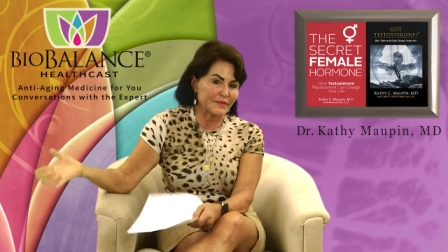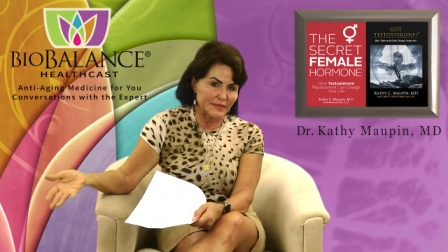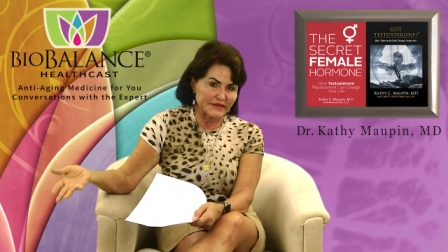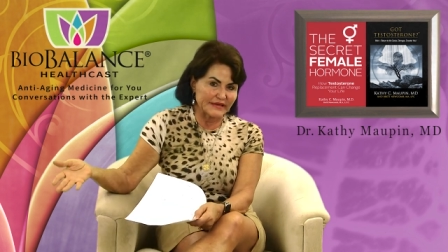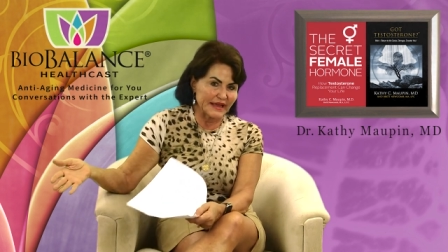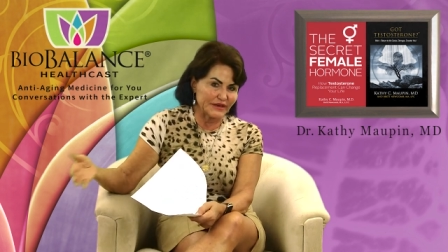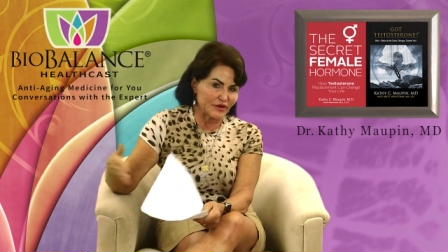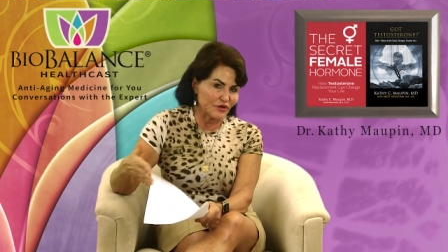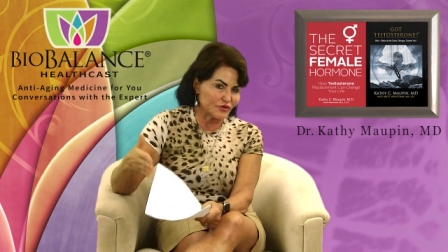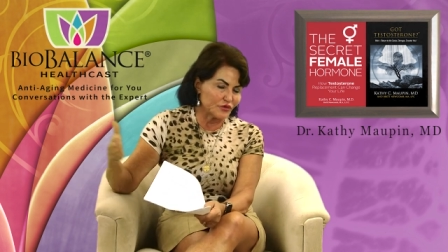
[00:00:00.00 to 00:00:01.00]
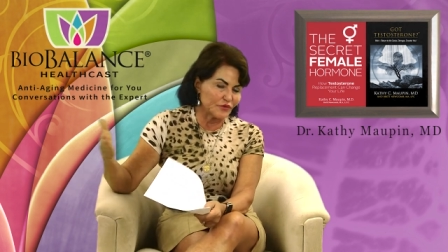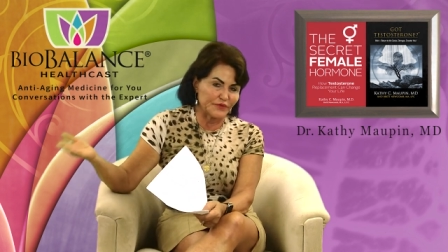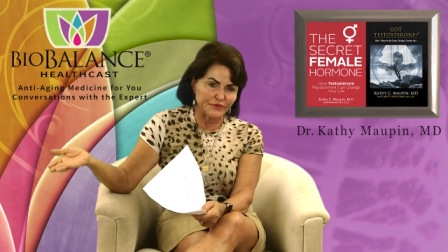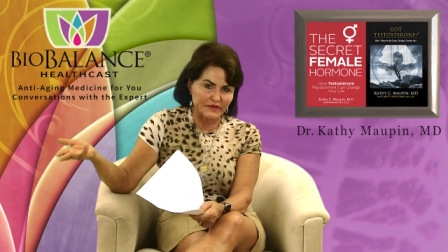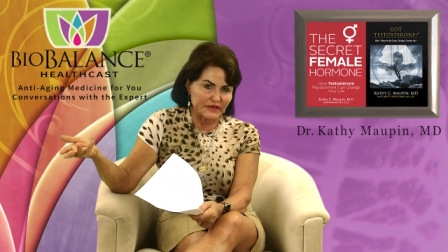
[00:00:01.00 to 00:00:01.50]
maybe 10 years or
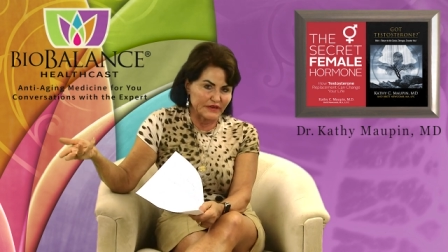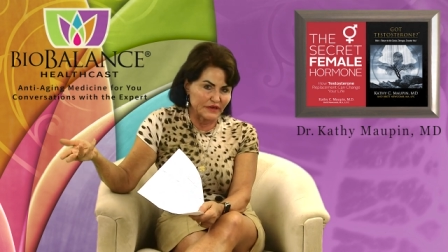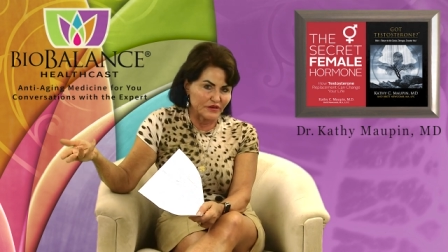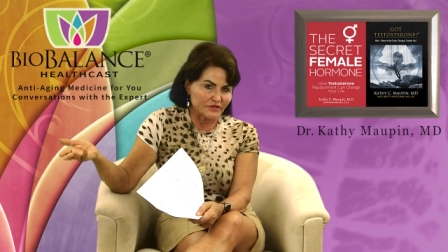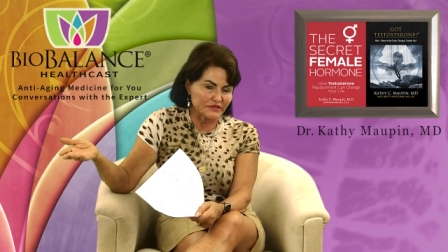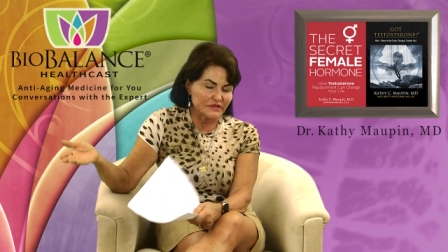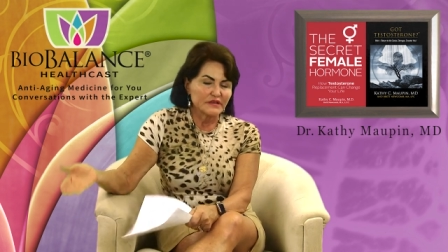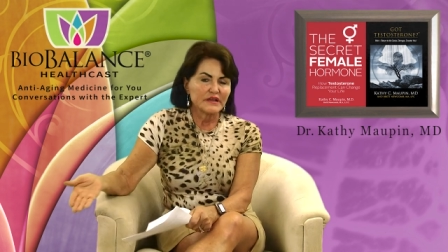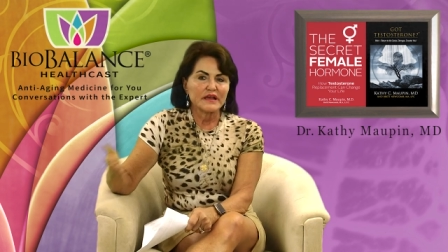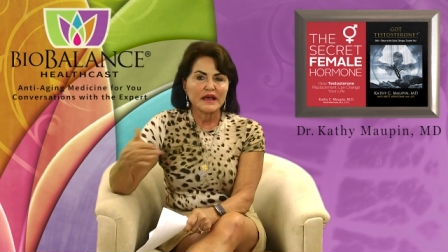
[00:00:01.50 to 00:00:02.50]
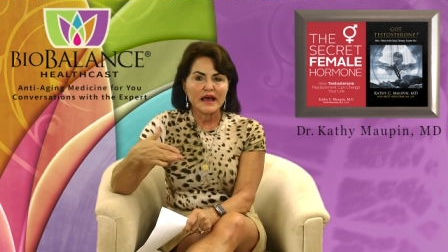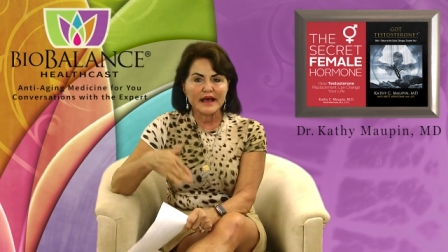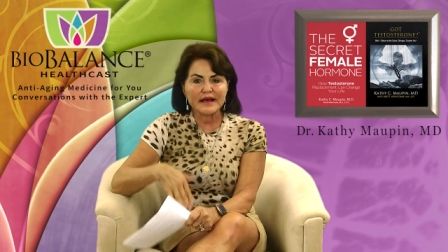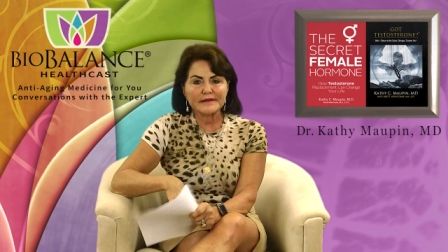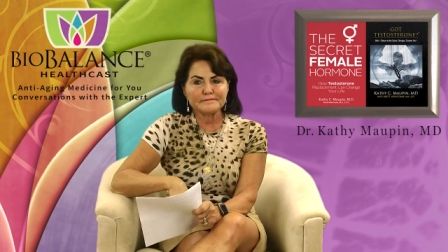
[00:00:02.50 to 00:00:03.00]
15 years.
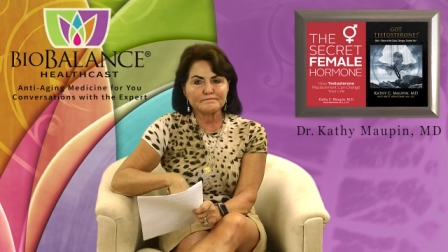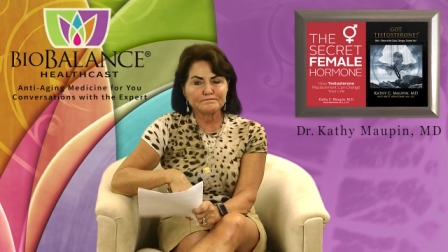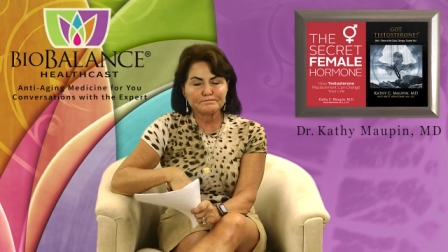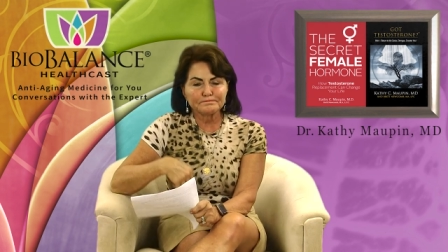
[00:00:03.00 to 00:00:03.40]
Um,